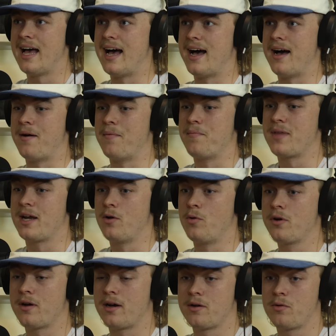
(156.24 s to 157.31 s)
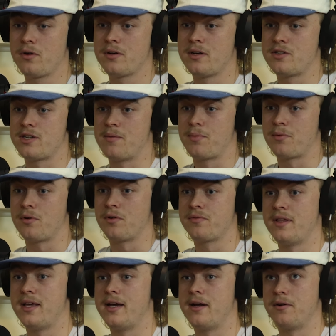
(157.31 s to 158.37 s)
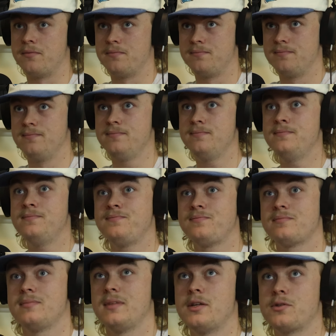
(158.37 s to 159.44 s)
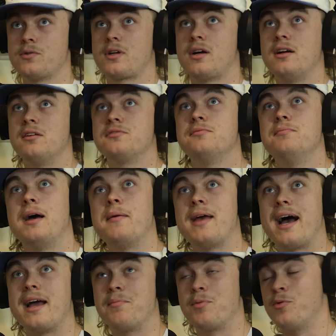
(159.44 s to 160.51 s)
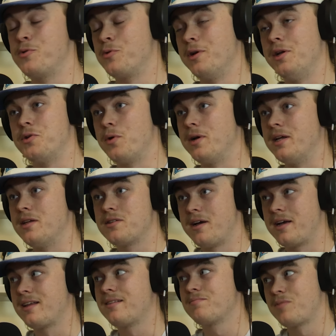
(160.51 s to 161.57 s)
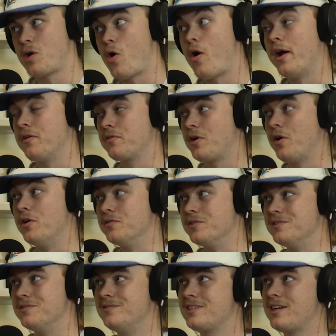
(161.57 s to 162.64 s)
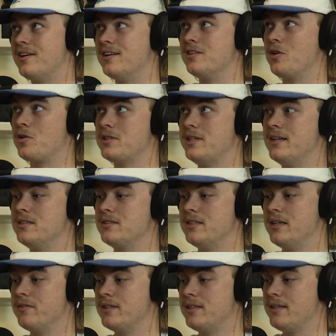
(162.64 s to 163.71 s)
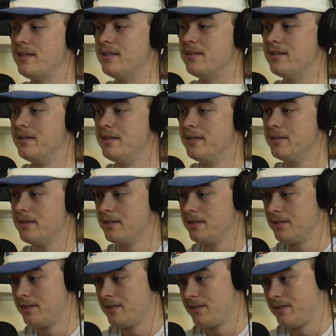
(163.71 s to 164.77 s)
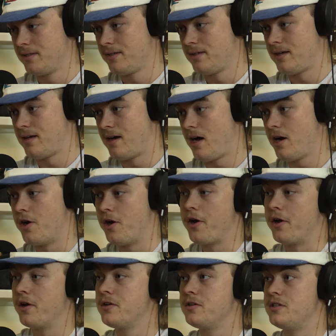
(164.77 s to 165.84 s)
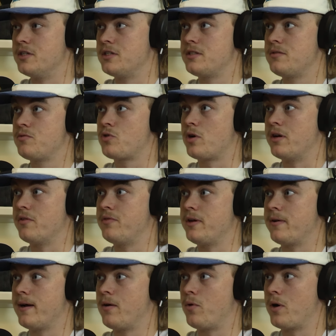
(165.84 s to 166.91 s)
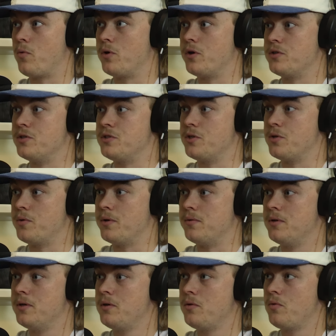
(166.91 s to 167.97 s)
And I ordered a jumper off there, and this was kind of maybe April 2020. It's like height of COVID, kind of lockdowns and everything. And I don't know, just trying to figure out what I wanted to do and